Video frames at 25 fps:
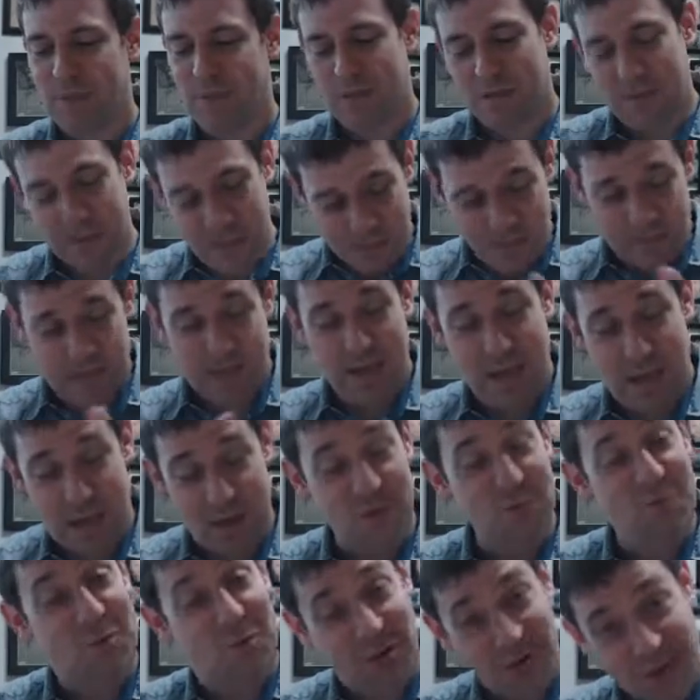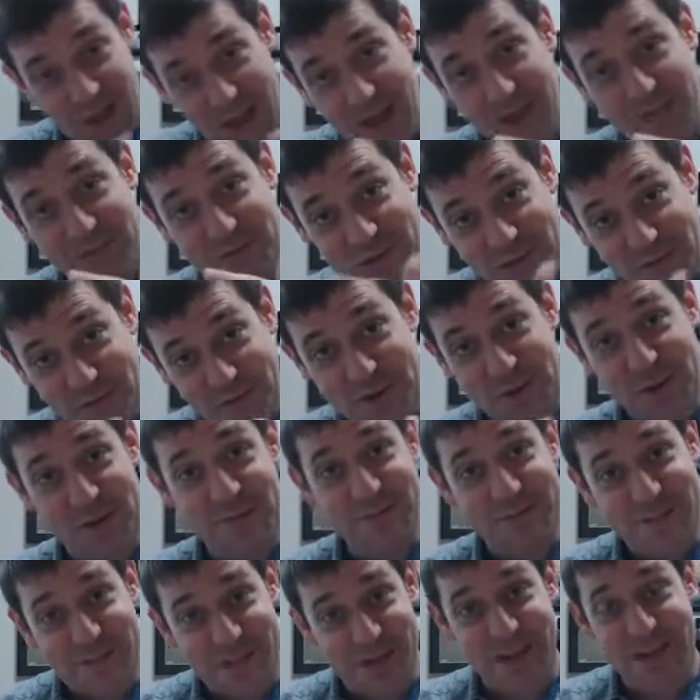again, we'll have different
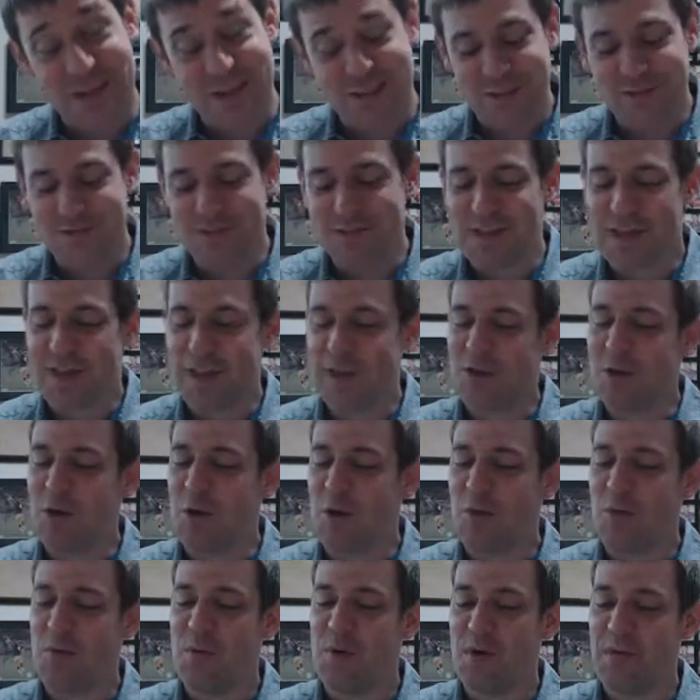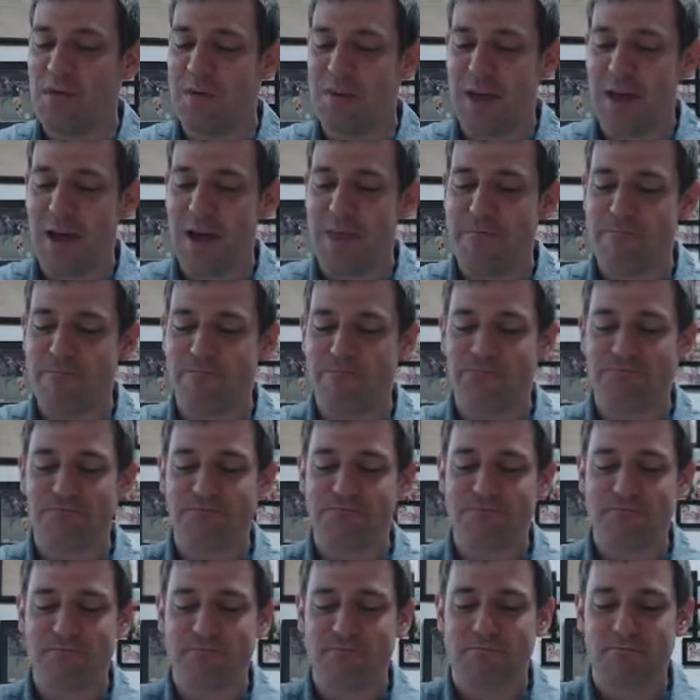objectives that go with that.
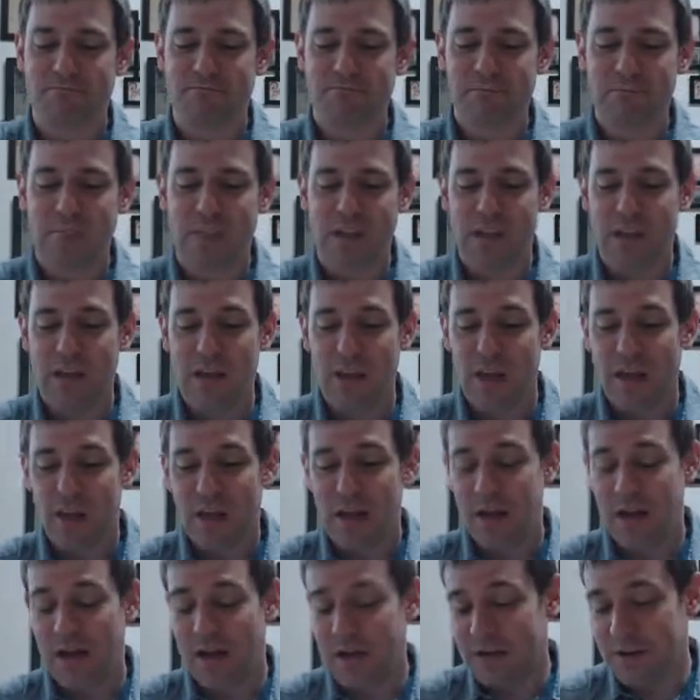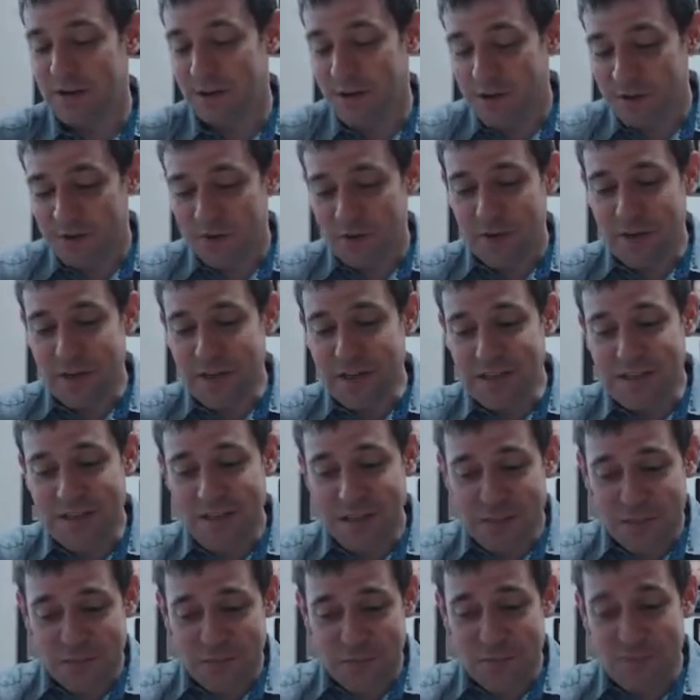Another, for
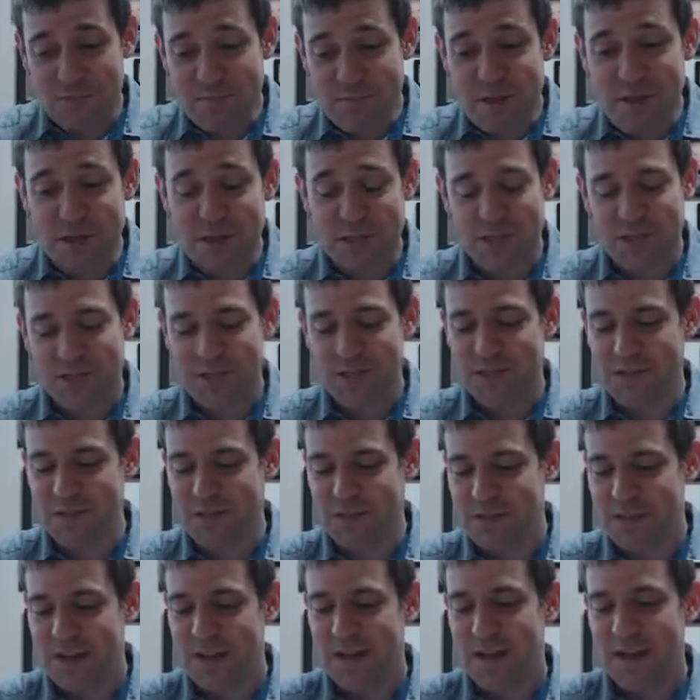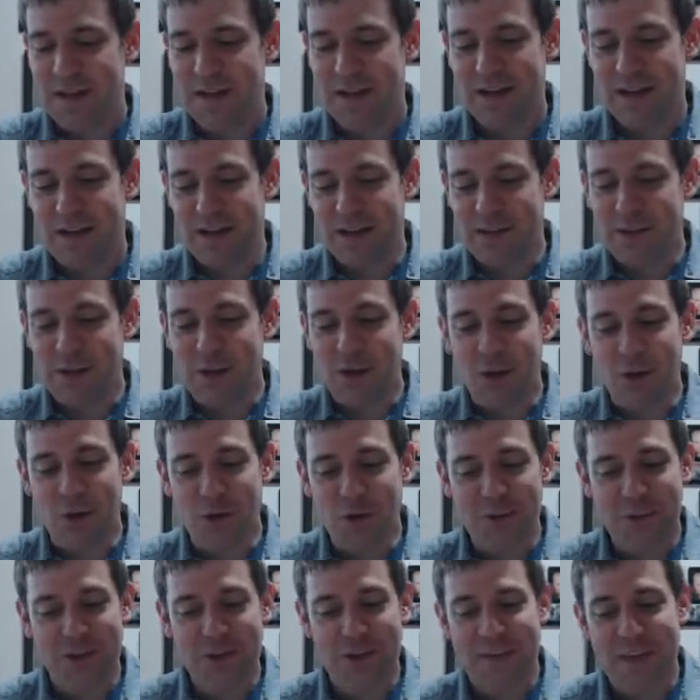instance, for missions, a
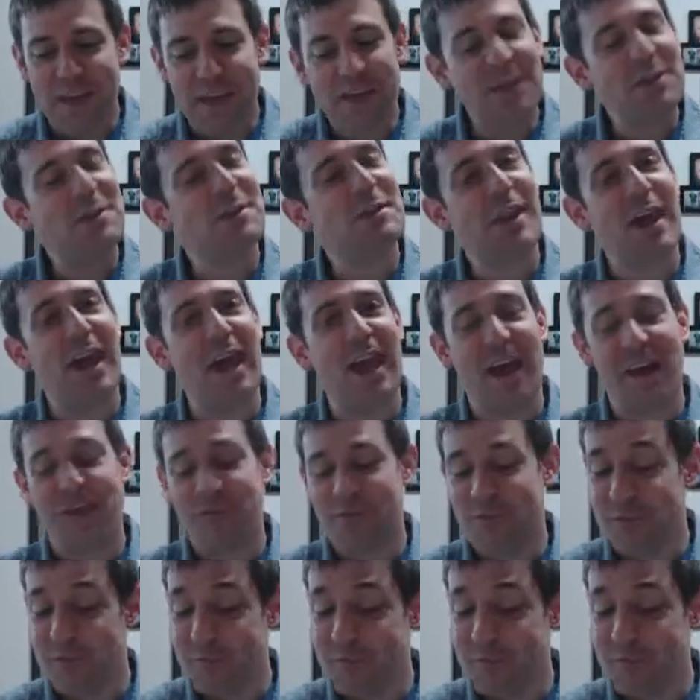goal that they could have